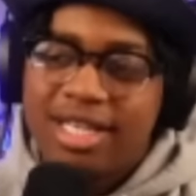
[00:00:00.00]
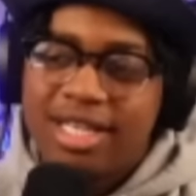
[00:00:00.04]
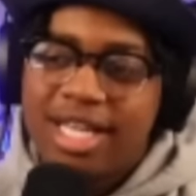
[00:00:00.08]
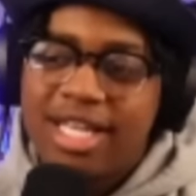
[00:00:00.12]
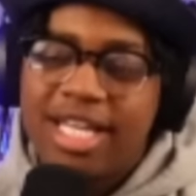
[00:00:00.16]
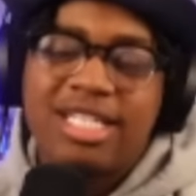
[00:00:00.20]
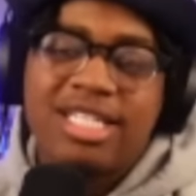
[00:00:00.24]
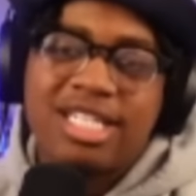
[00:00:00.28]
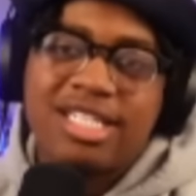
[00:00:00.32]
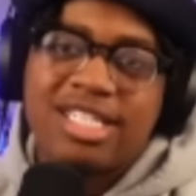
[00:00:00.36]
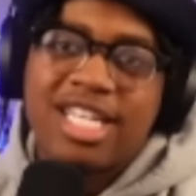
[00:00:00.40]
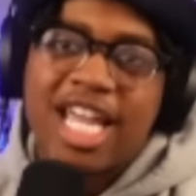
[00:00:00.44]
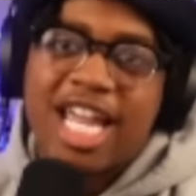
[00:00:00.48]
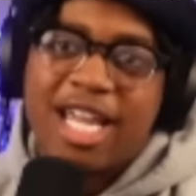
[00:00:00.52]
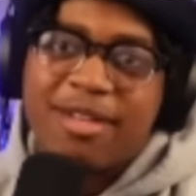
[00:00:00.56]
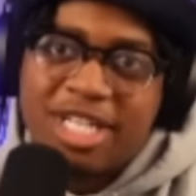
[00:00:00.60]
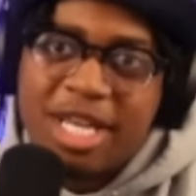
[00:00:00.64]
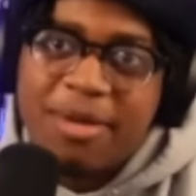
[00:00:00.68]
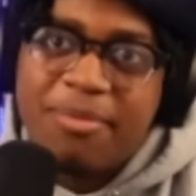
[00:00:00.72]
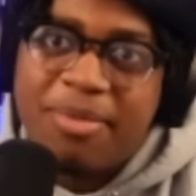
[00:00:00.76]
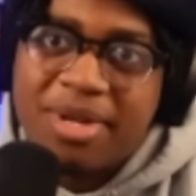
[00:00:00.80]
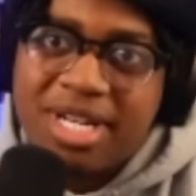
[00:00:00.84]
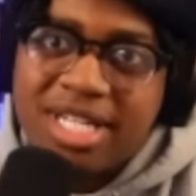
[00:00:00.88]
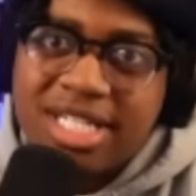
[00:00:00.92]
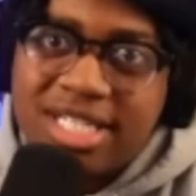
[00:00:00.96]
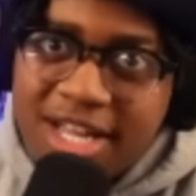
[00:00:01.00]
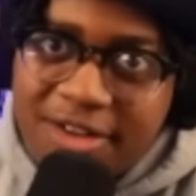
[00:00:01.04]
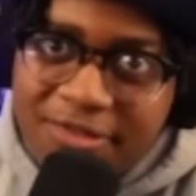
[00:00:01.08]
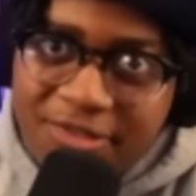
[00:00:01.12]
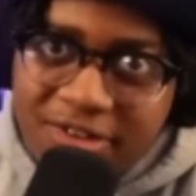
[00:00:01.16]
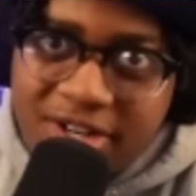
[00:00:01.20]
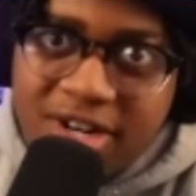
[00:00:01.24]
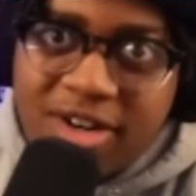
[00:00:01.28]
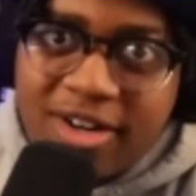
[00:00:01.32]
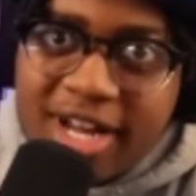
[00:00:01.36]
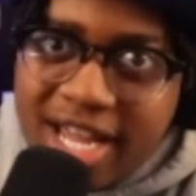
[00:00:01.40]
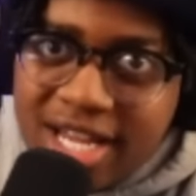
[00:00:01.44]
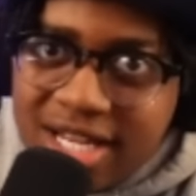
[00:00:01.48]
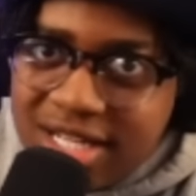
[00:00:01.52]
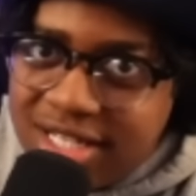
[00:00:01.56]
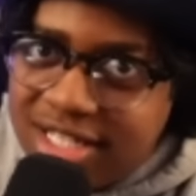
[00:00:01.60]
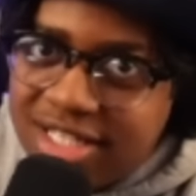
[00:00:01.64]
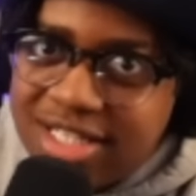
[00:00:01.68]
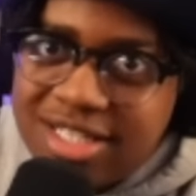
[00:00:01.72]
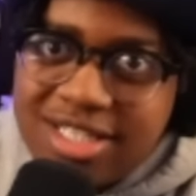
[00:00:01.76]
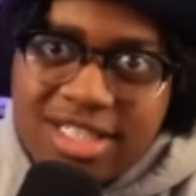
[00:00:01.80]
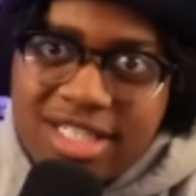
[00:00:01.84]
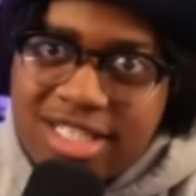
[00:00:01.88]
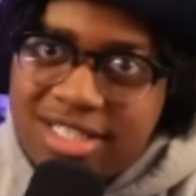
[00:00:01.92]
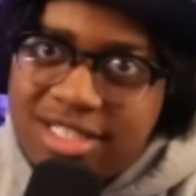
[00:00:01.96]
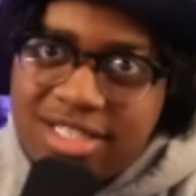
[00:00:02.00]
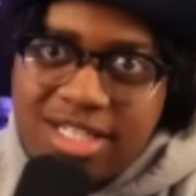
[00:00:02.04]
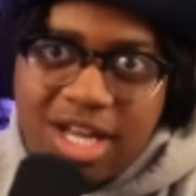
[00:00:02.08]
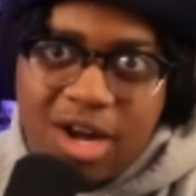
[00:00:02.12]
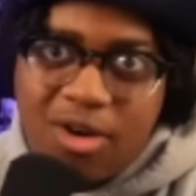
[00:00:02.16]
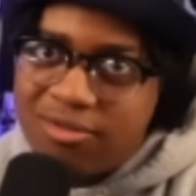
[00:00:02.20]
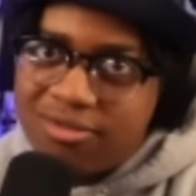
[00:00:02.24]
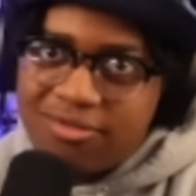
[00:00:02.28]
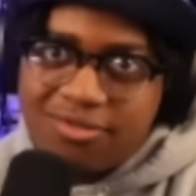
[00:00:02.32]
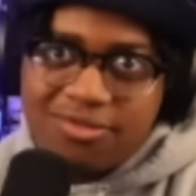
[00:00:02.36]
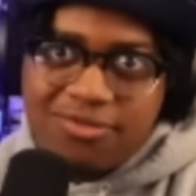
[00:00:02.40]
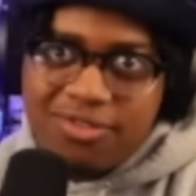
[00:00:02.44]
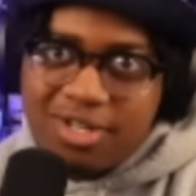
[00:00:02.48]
It's the same shit, but it's different, okay? Don't.